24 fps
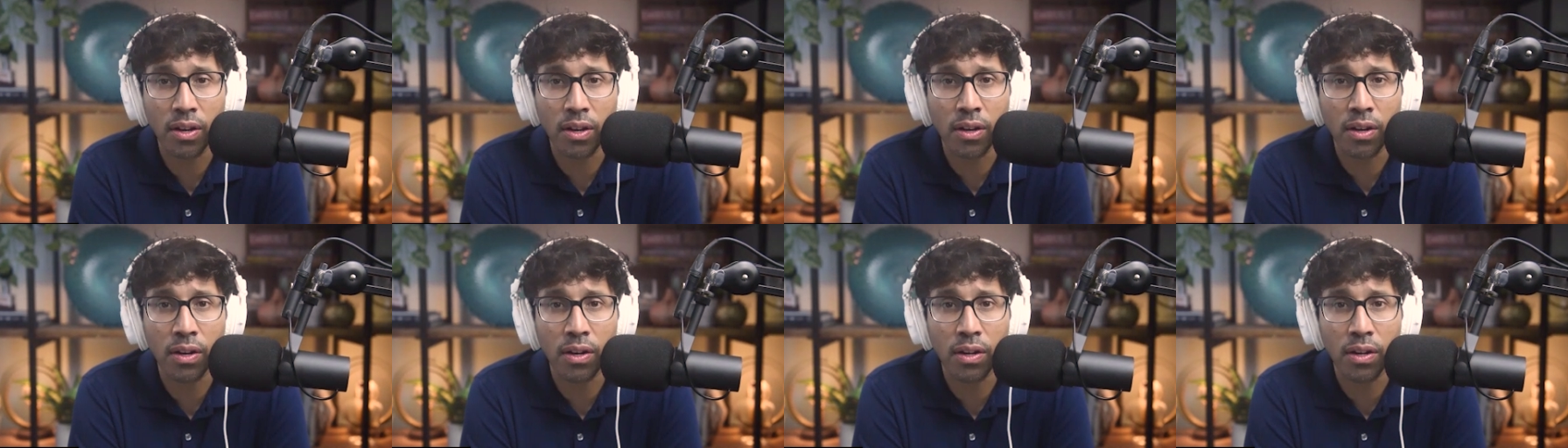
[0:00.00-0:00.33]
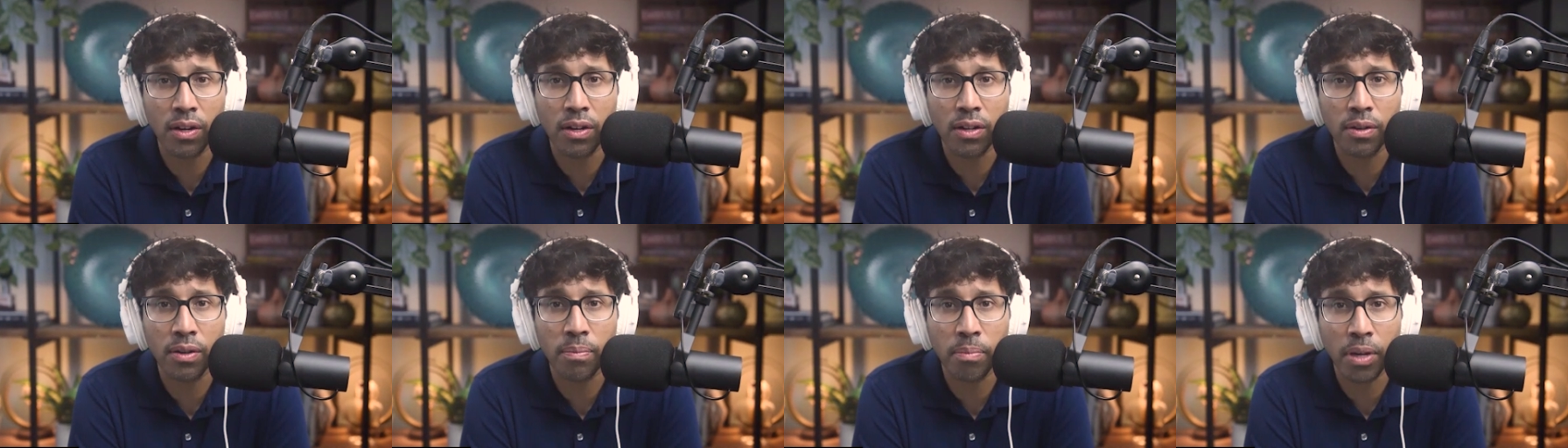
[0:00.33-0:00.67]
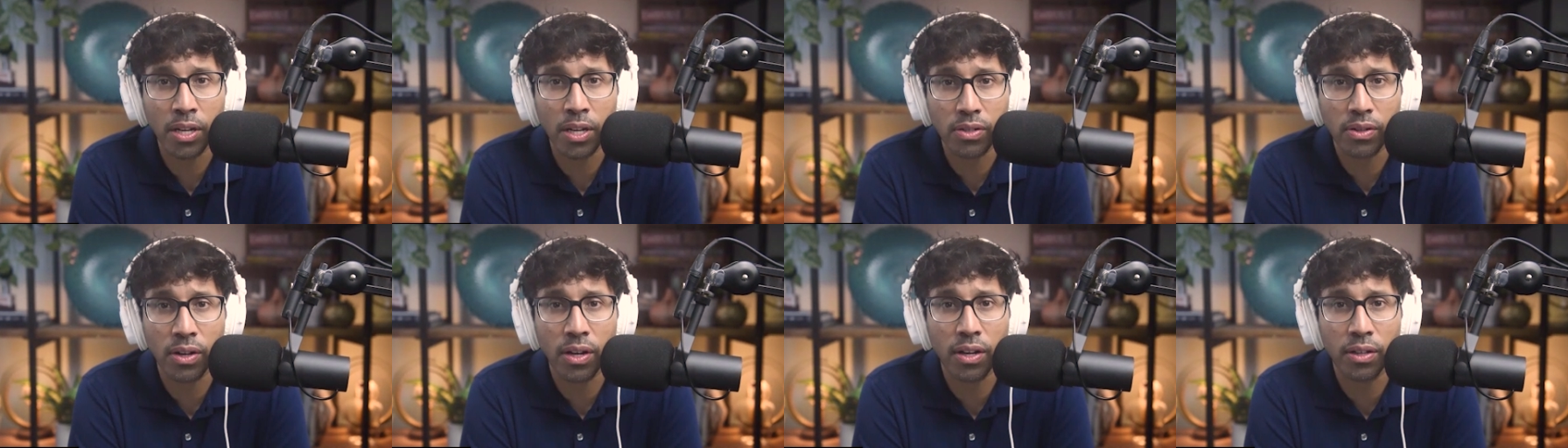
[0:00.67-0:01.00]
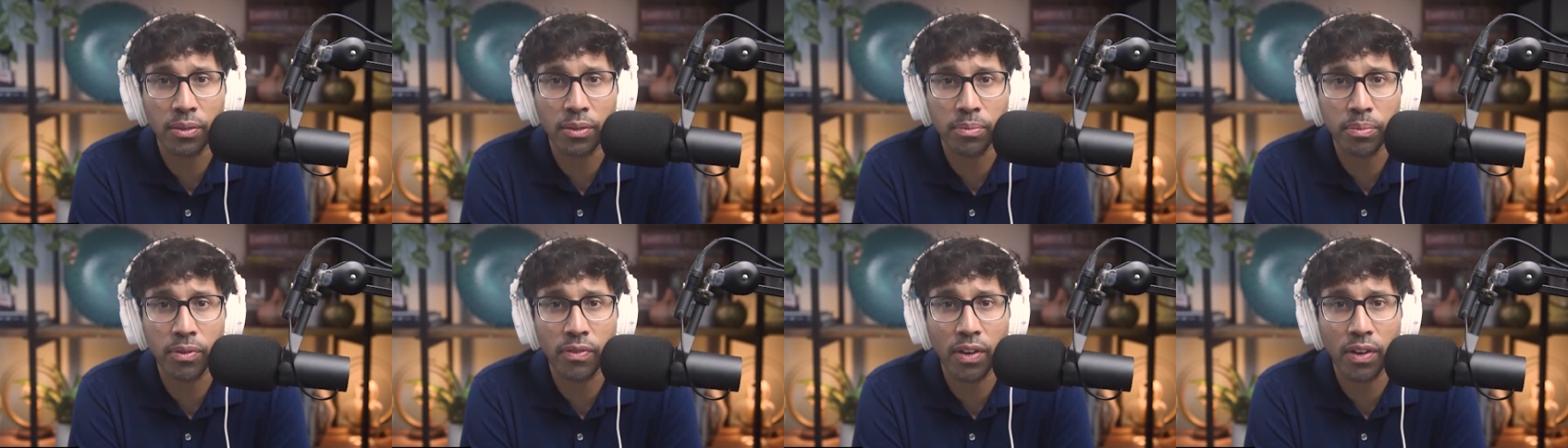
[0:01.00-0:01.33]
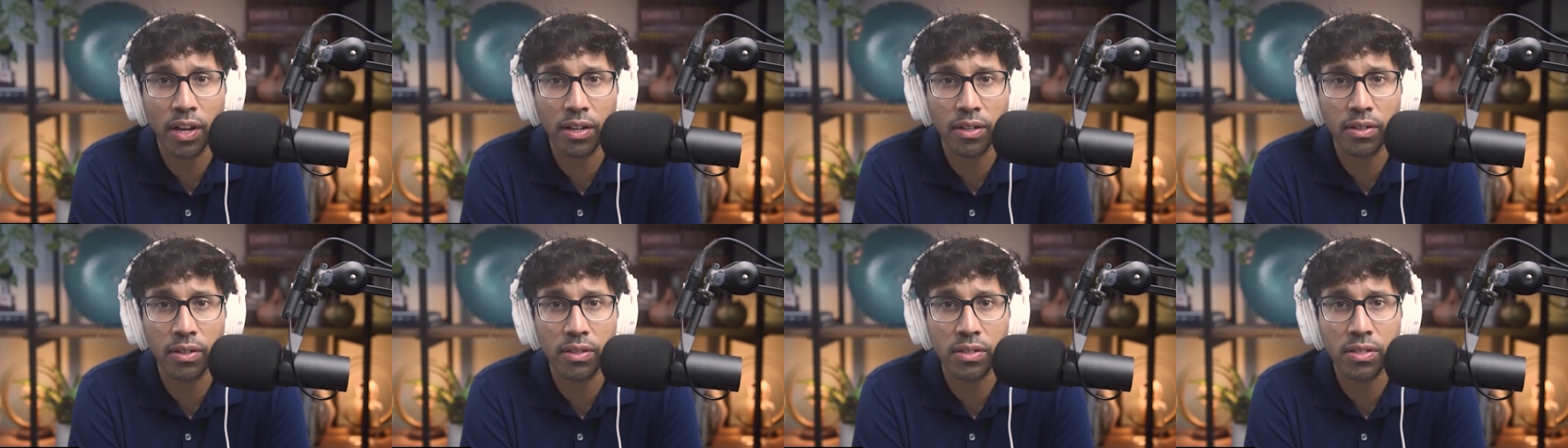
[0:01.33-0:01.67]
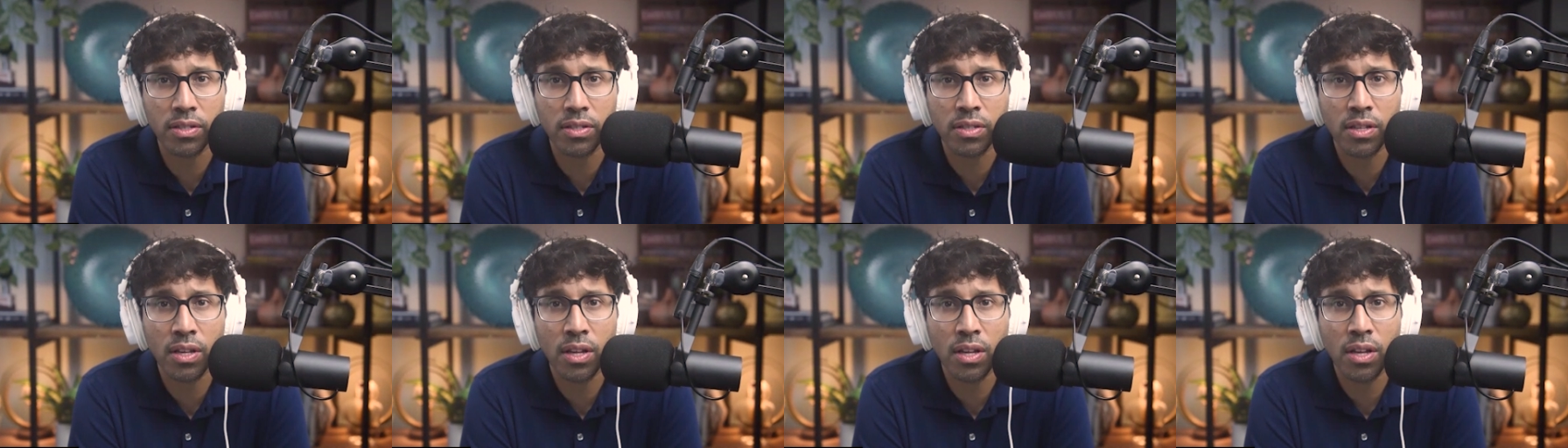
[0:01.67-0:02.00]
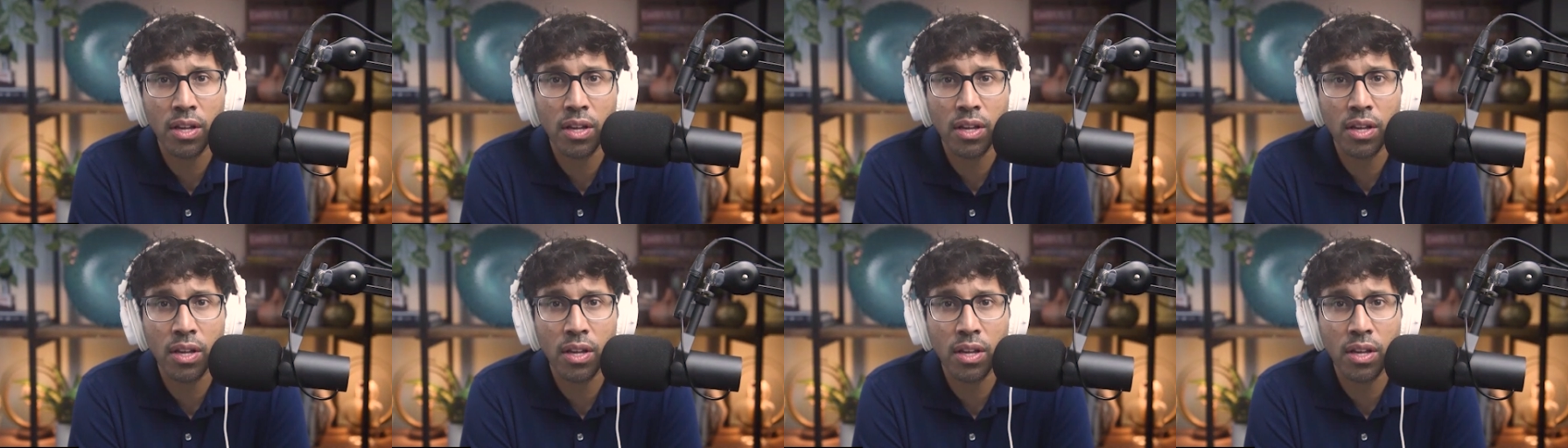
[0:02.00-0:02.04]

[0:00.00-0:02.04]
are mental health providers.